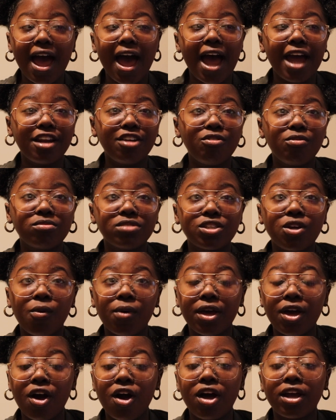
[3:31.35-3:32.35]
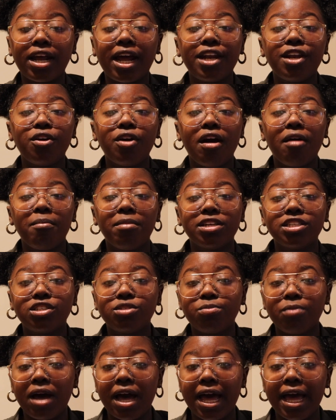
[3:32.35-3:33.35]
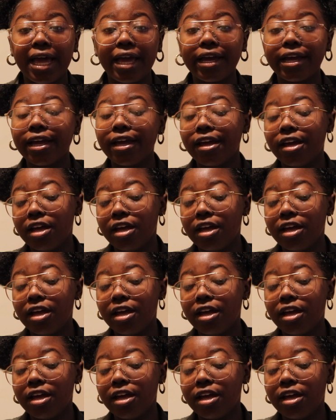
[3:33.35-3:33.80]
I knew what was going on. I knew how much my